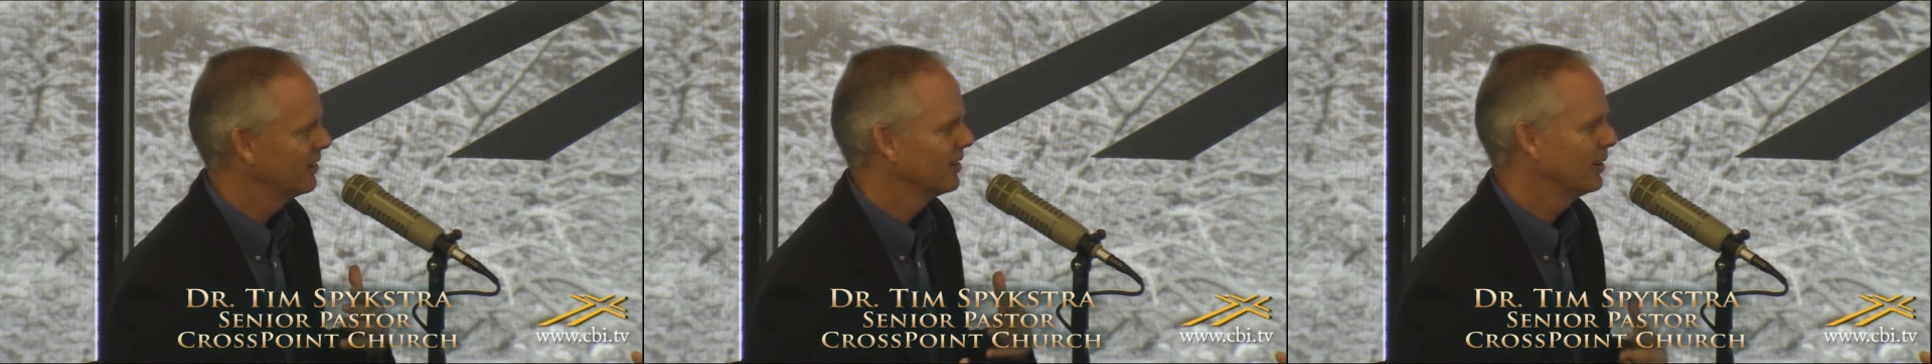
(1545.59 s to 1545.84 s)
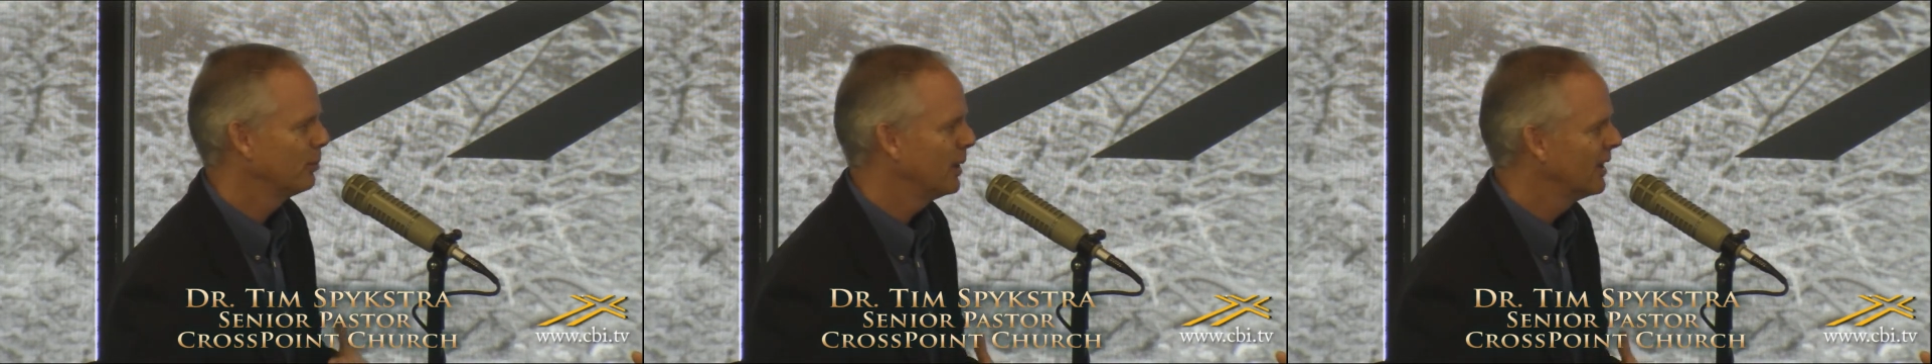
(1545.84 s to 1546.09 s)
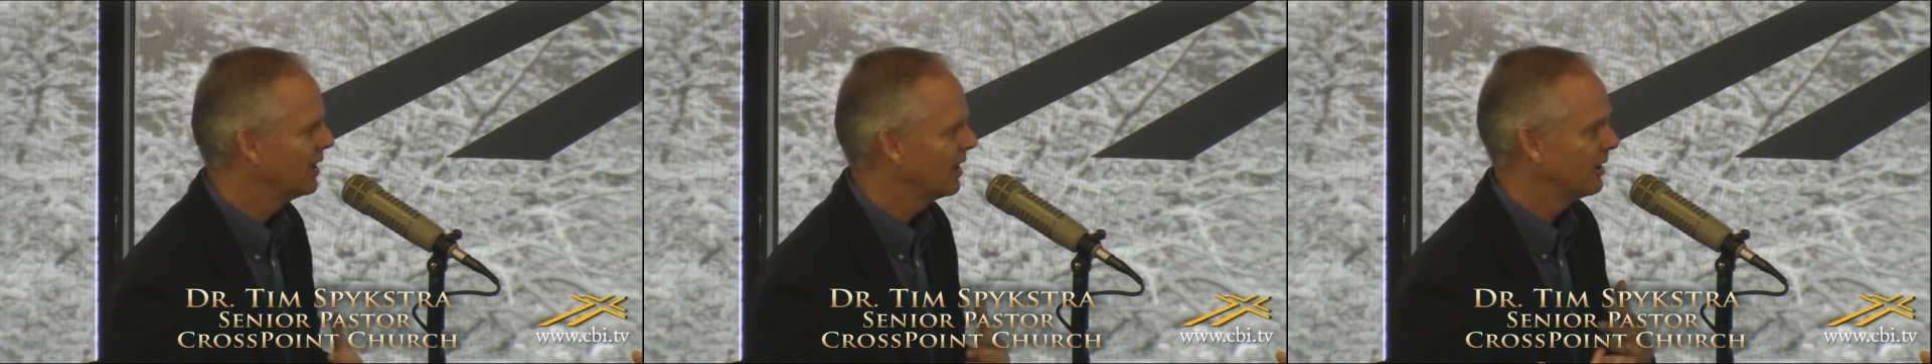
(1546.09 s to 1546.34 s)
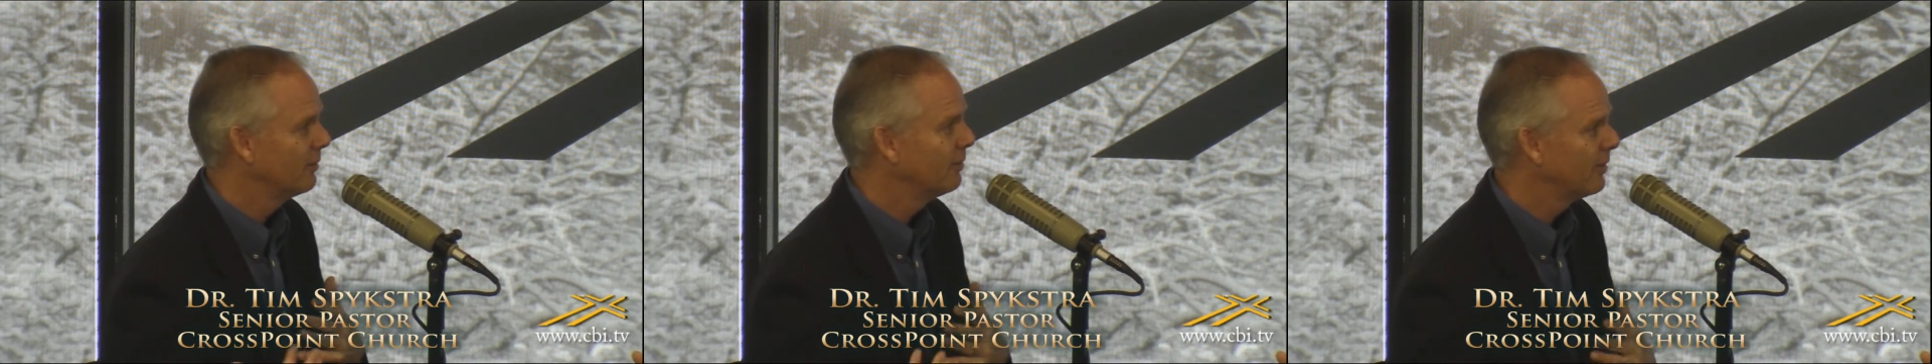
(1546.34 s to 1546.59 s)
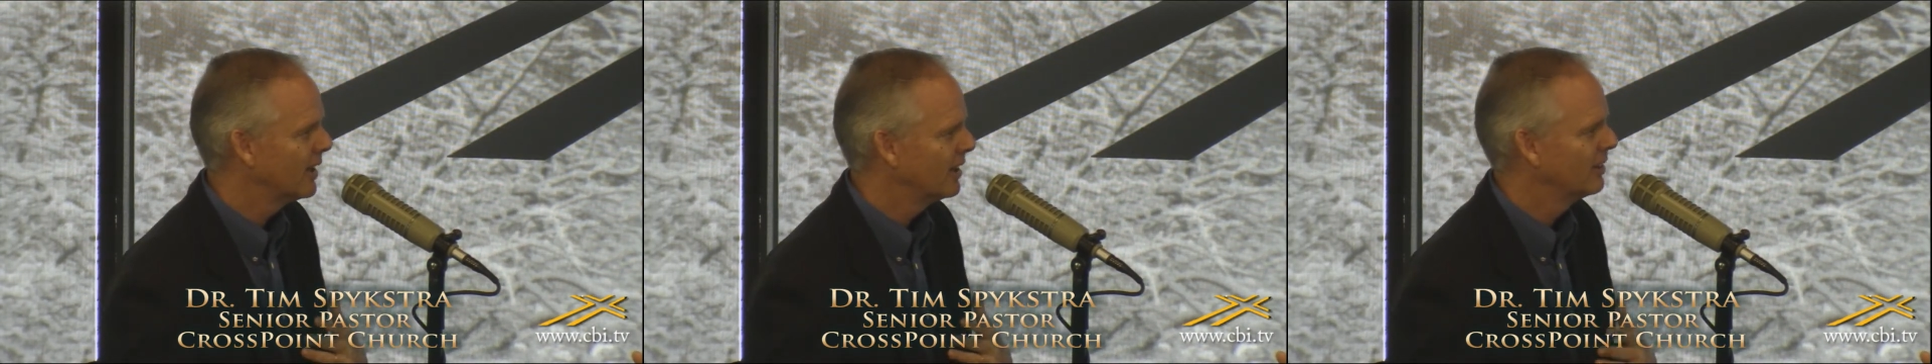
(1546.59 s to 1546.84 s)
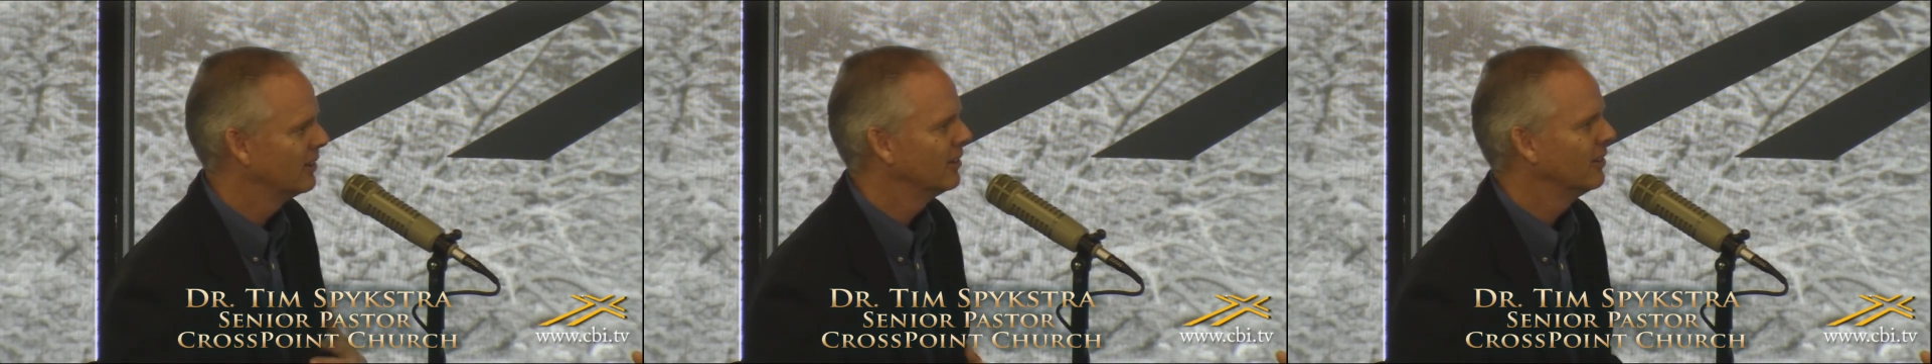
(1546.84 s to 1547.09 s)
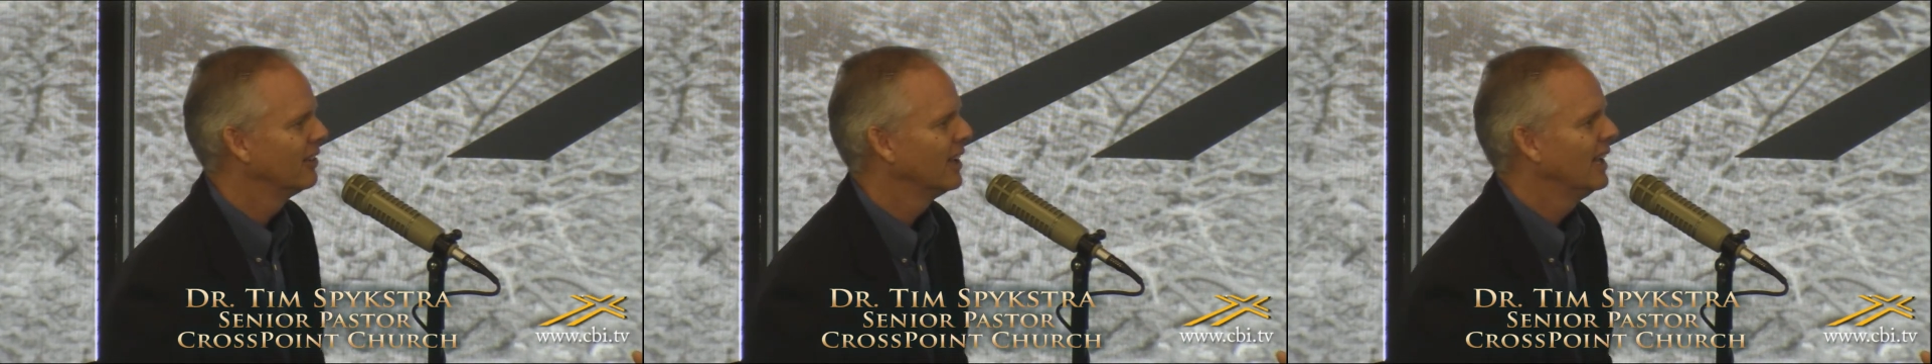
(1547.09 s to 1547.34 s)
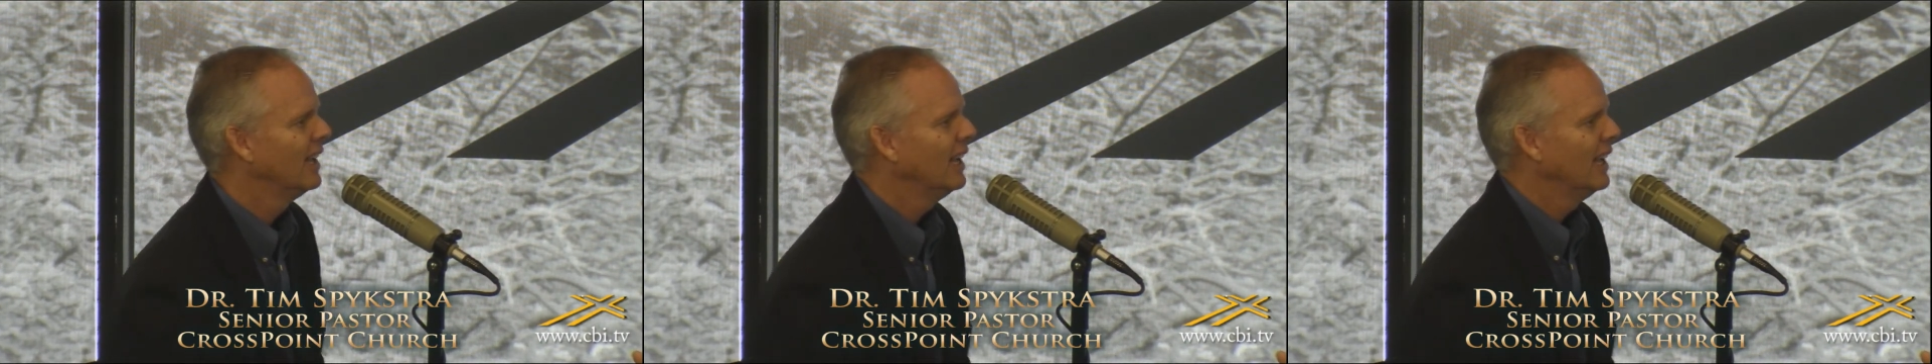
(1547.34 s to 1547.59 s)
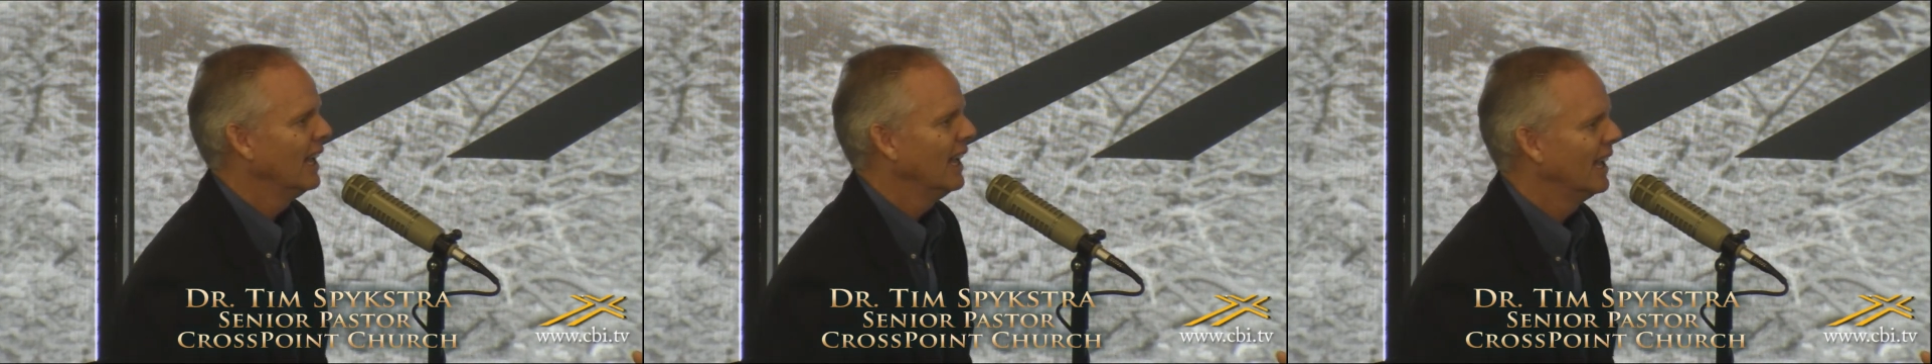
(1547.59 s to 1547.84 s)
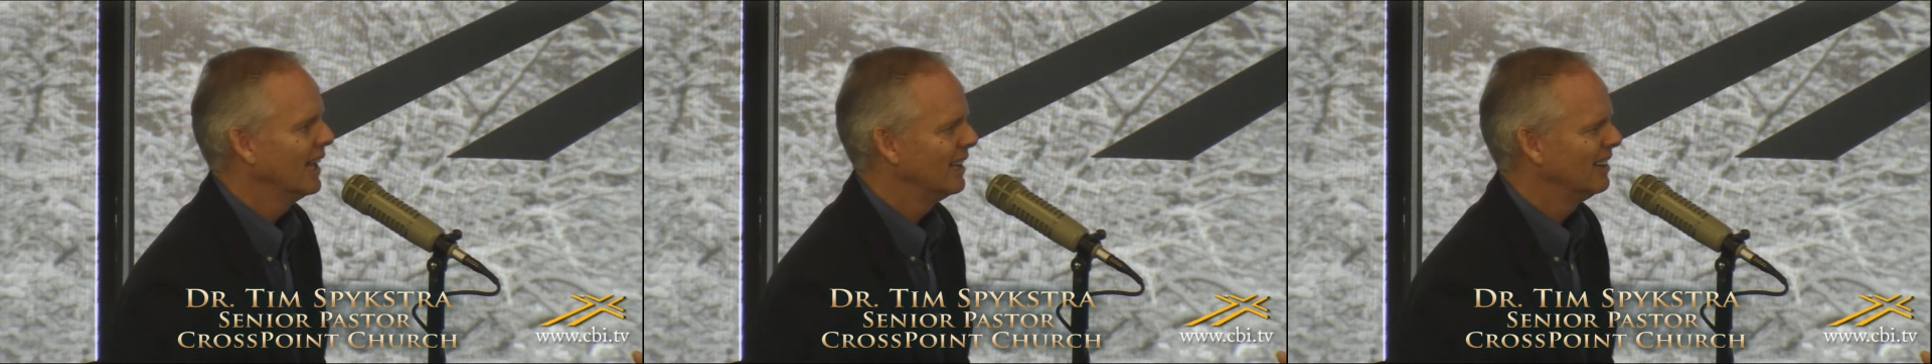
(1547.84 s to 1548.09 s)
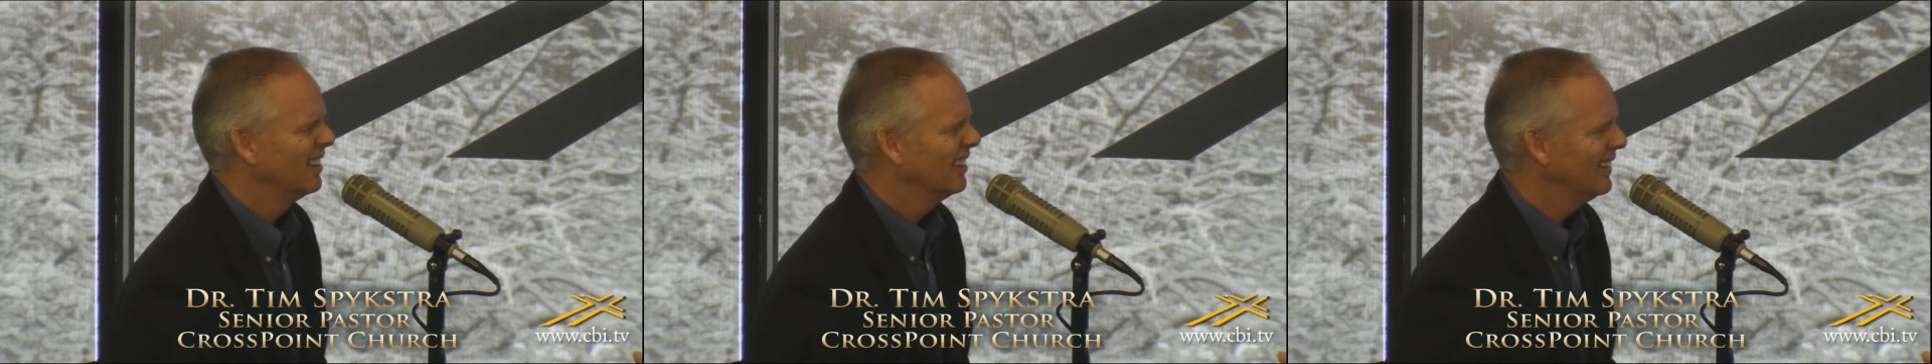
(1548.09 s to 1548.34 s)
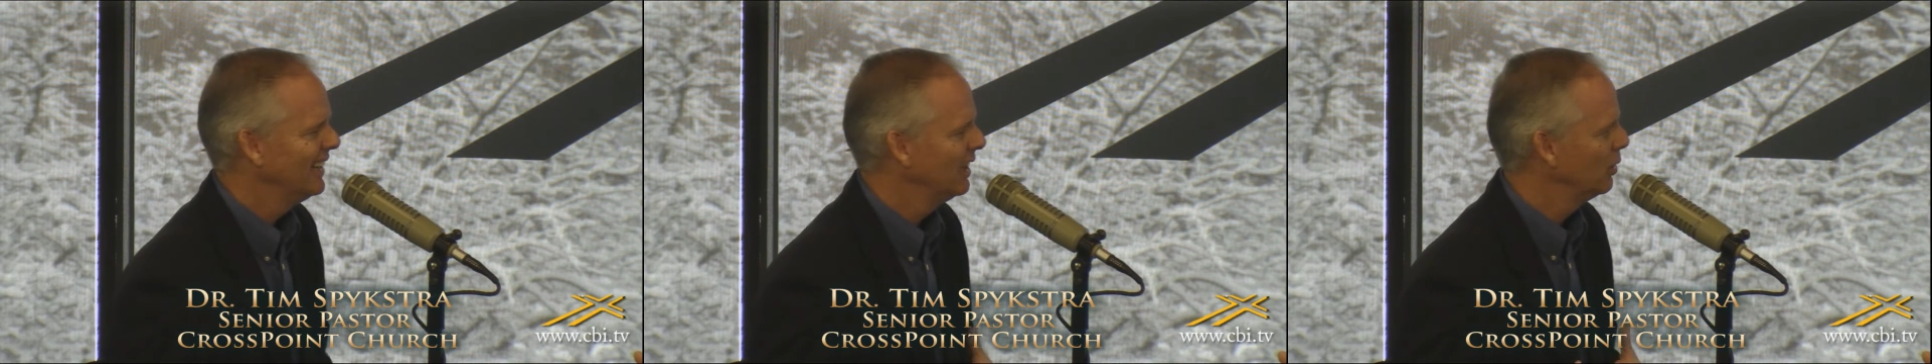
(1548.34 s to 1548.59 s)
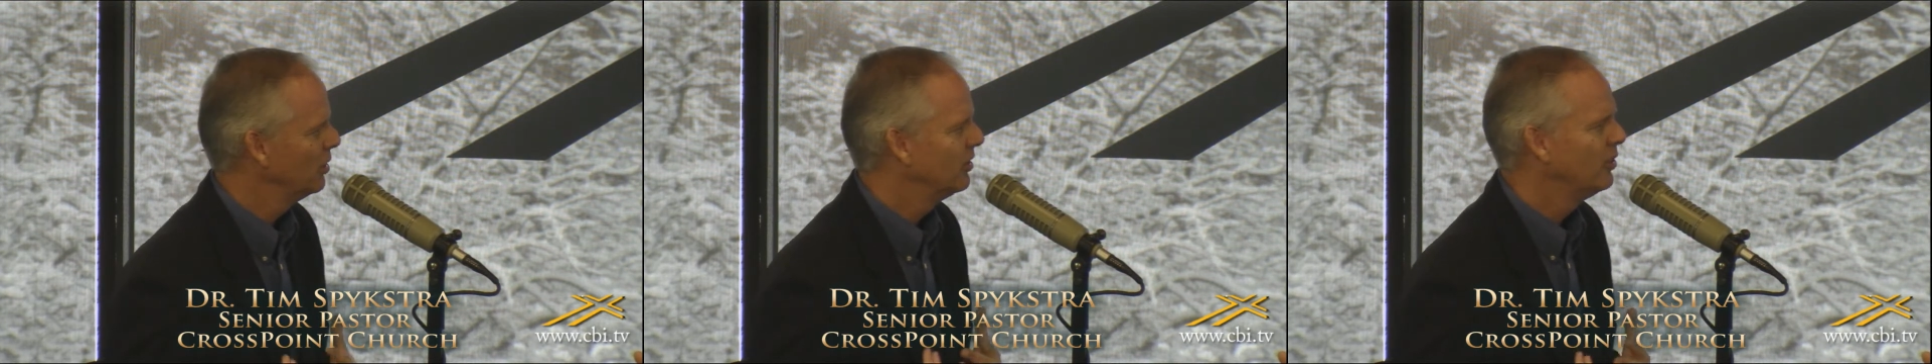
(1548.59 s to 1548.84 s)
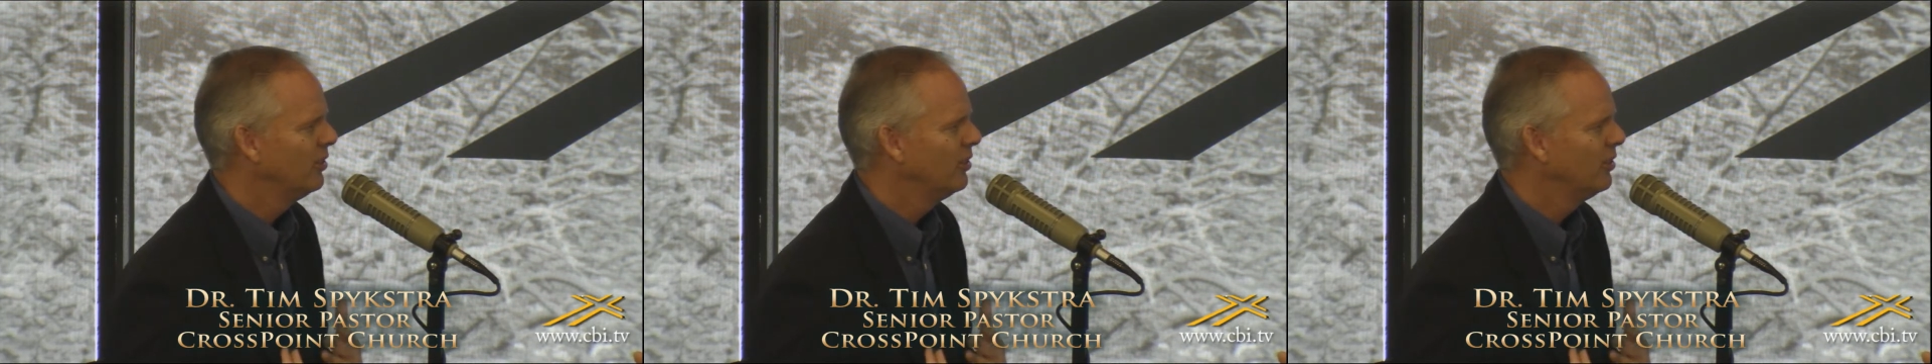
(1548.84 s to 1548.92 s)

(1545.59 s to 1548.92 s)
or dependent on funds, and lean